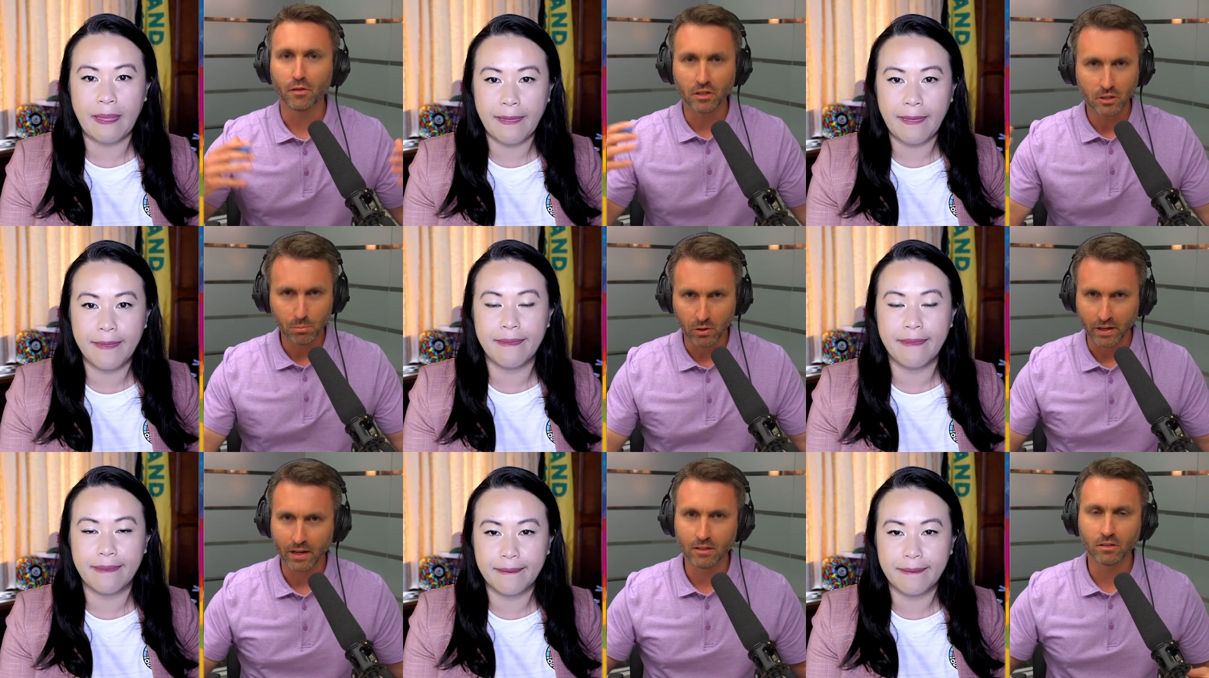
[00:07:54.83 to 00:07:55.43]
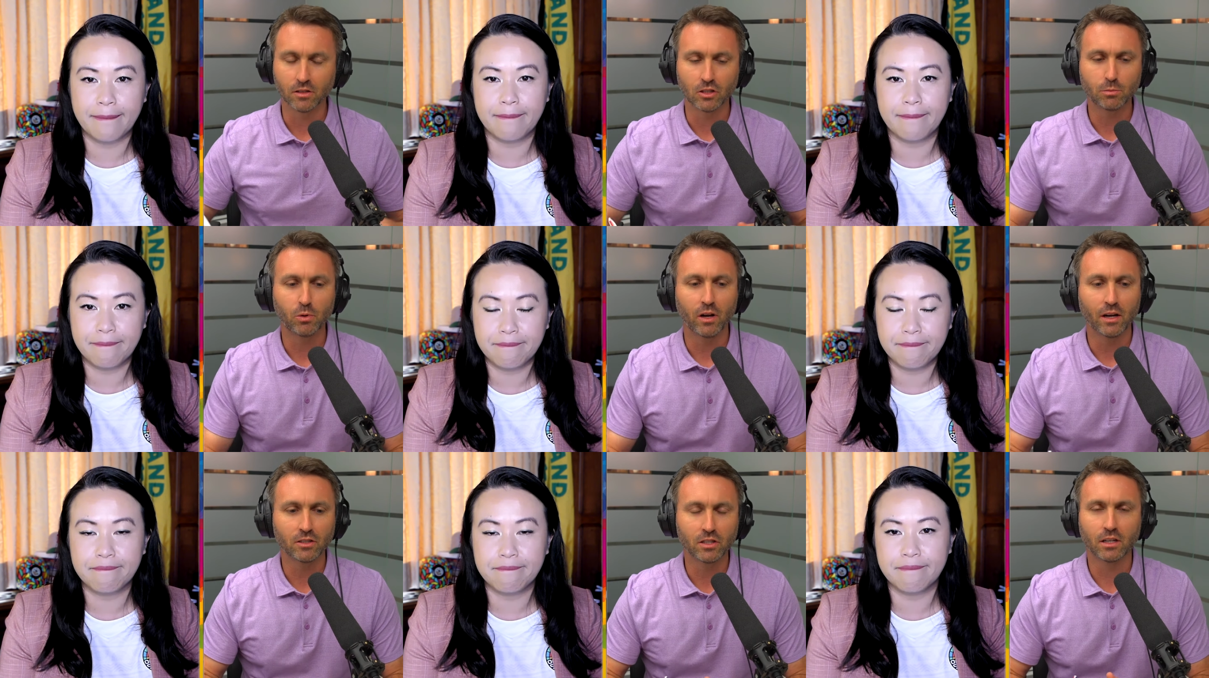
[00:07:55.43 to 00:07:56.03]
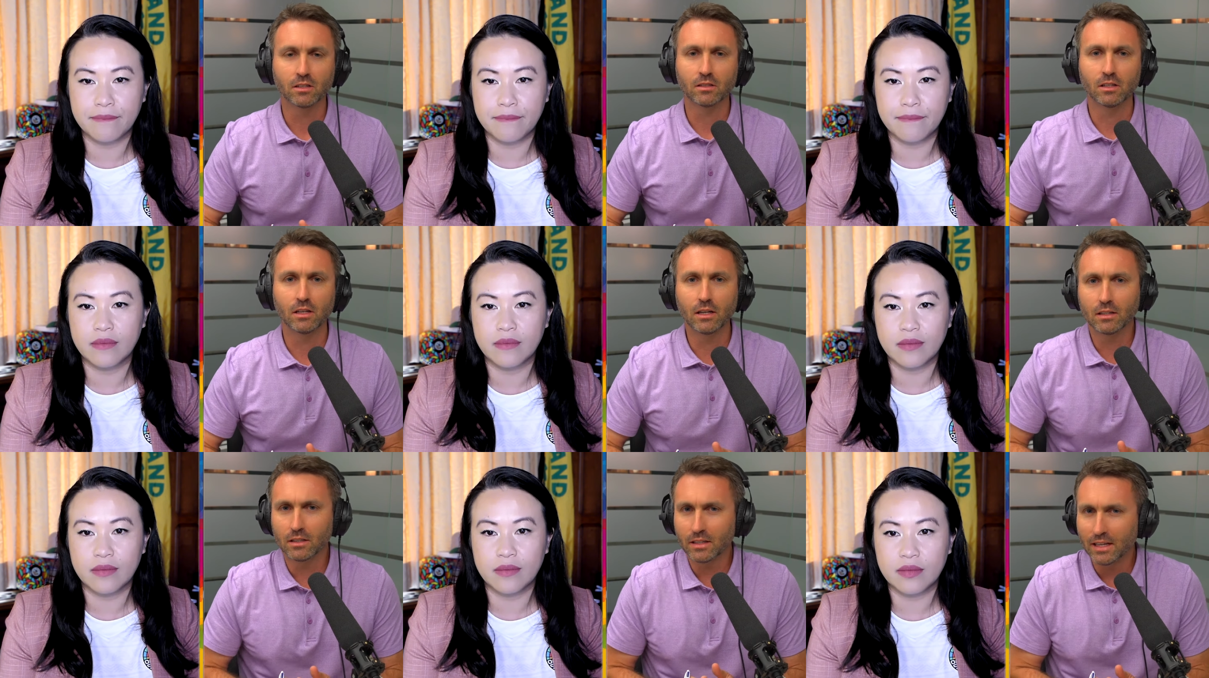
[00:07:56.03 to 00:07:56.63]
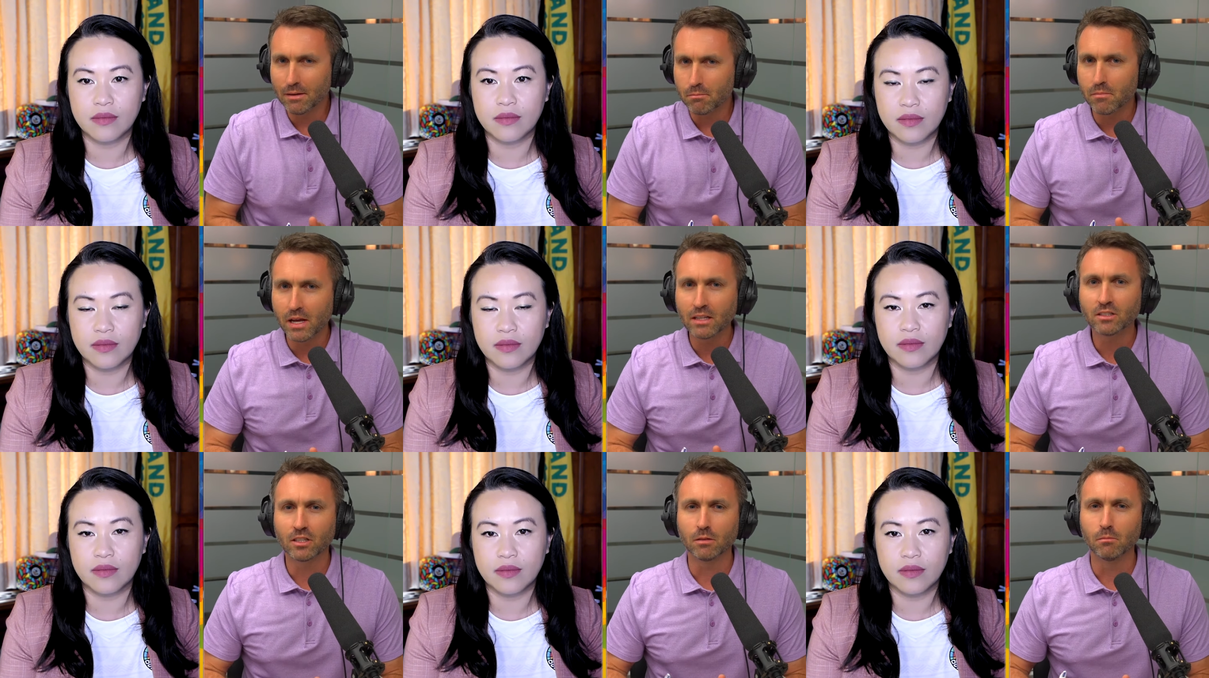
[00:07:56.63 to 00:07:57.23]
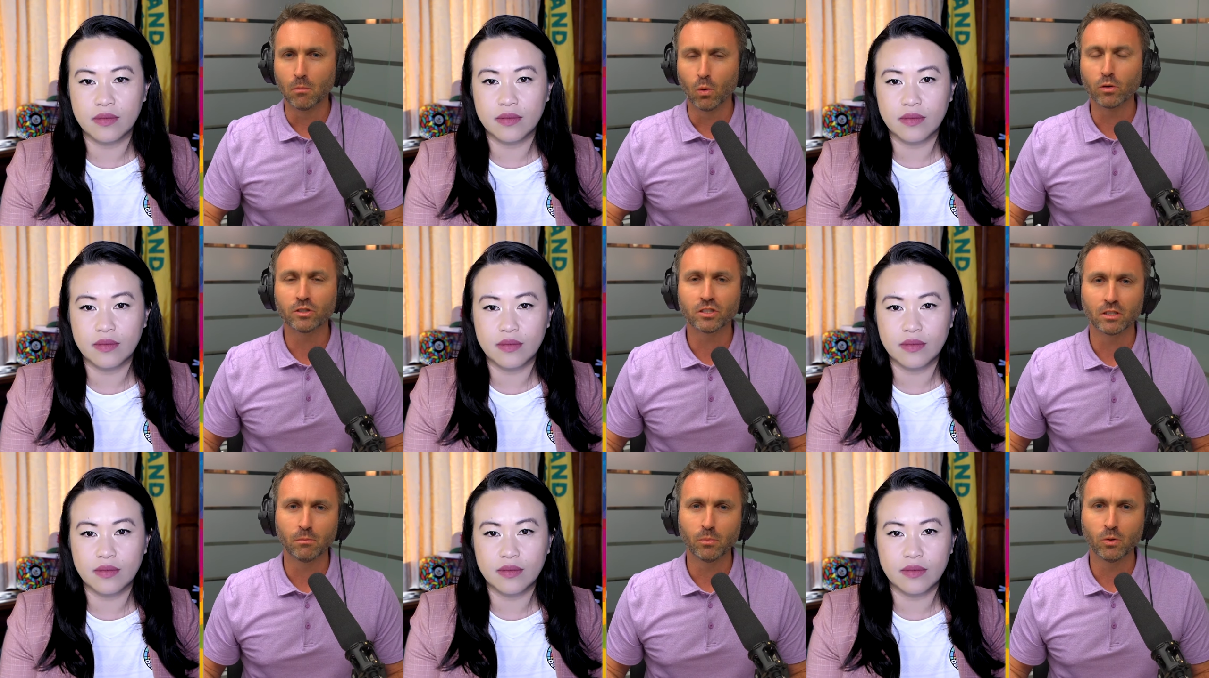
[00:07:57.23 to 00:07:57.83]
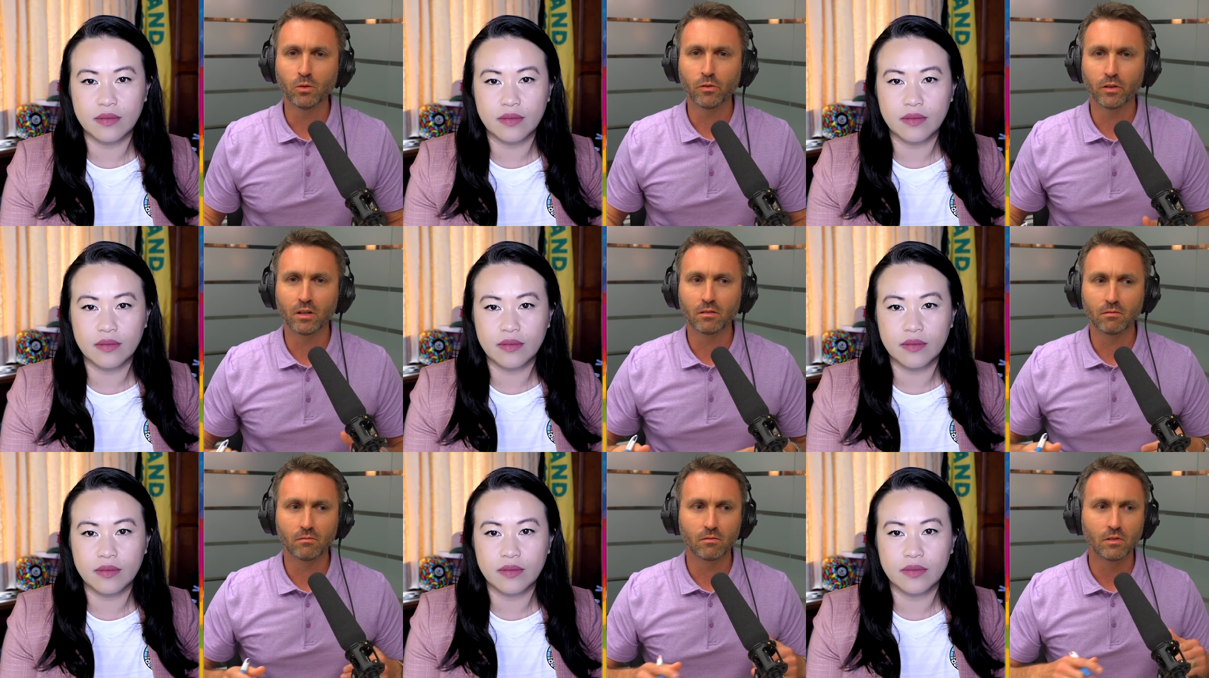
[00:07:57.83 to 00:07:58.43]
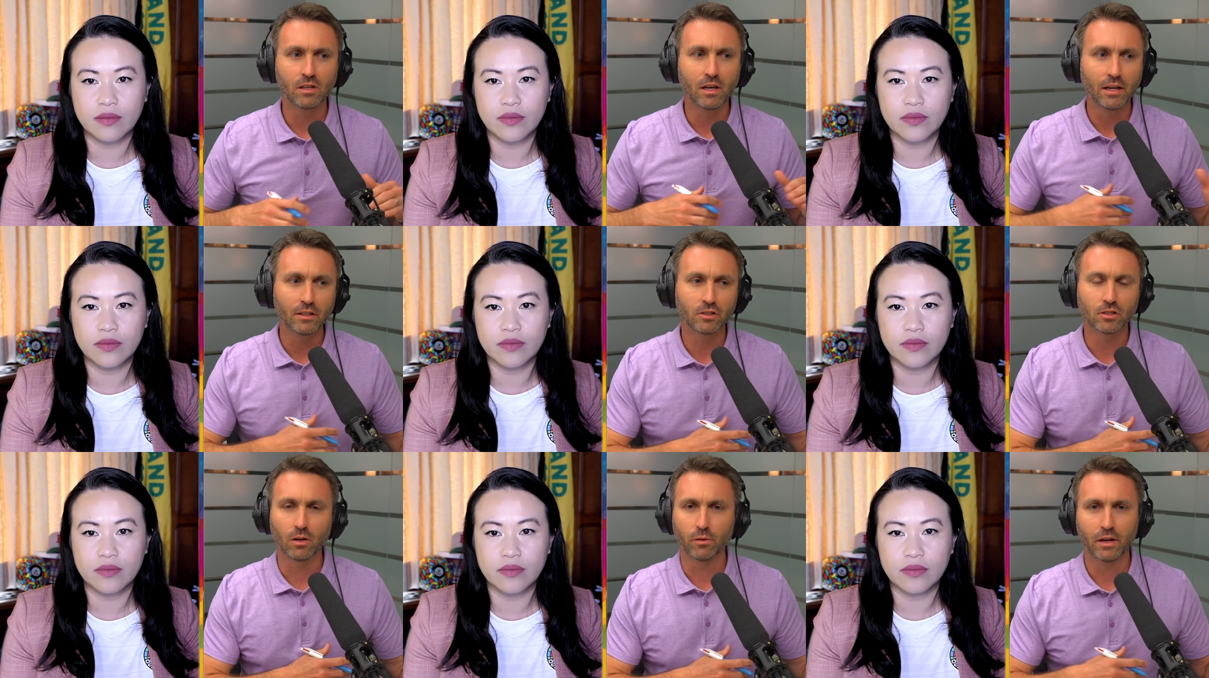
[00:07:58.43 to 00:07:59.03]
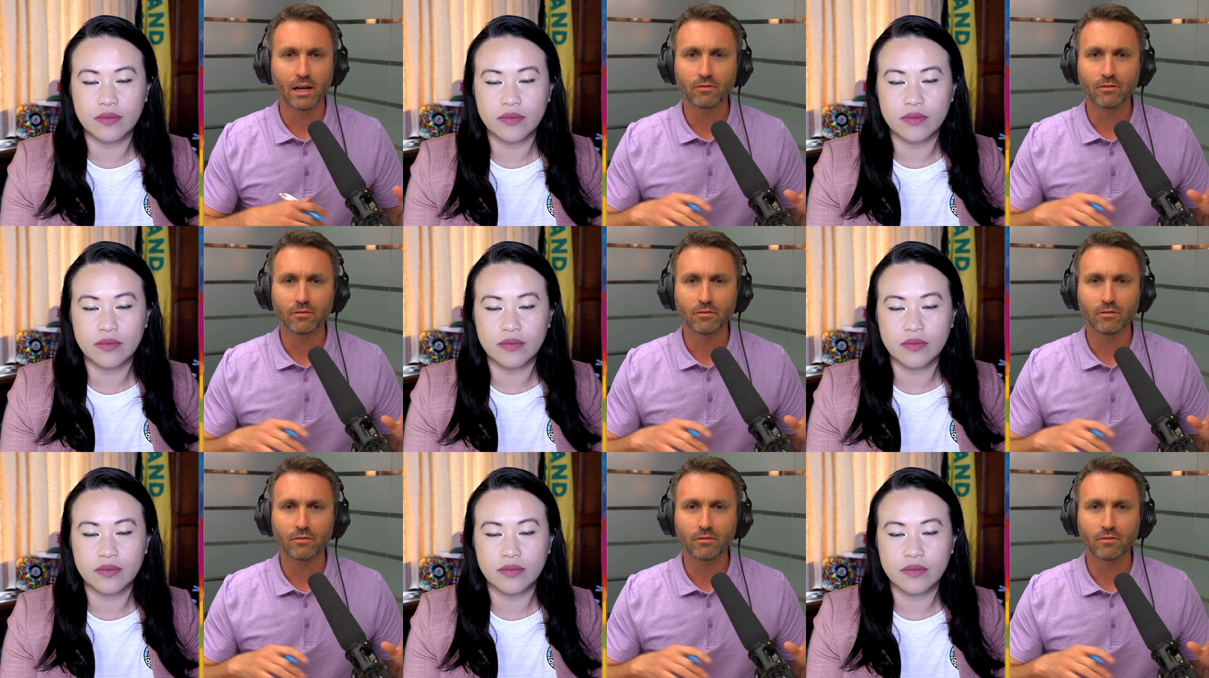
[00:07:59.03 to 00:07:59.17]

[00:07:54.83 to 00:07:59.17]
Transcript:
Speaker 1: on these plans and this project. It, it makes it more simple that the A's don't